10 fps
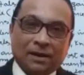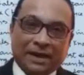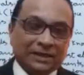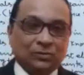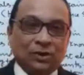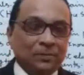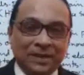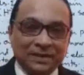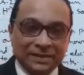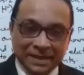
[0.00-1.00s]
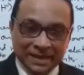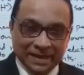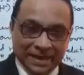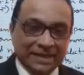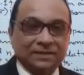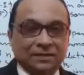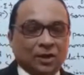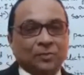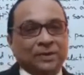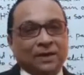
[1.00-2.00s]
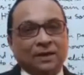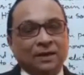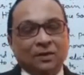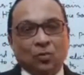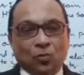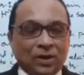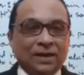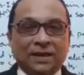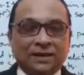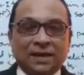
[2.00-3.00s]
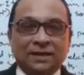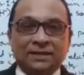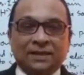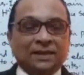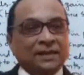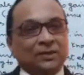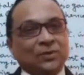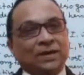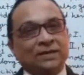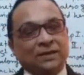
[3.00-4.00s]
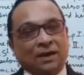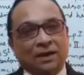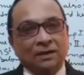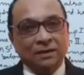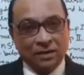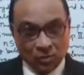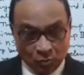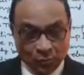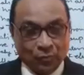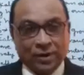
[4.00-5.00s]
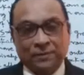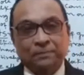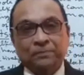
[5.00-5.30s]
s1 means in s orbital one electron is there that's why it is called group 1